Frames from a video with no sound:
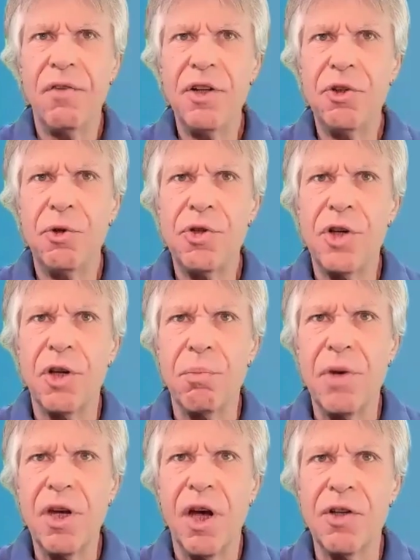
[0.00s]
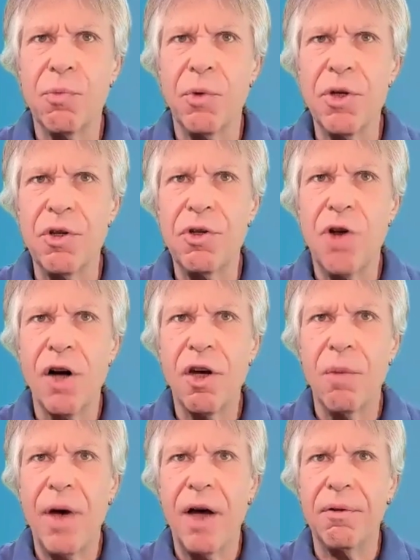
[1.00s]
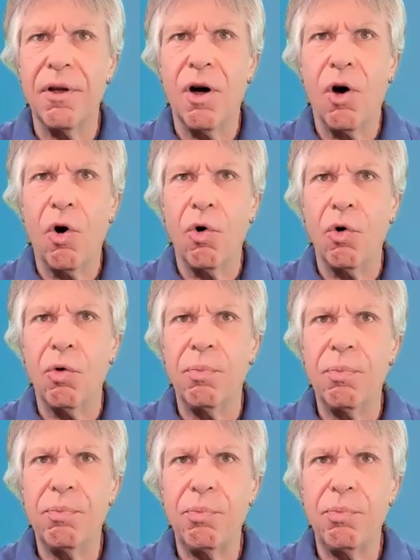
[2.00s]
interesting because when you talk about the whole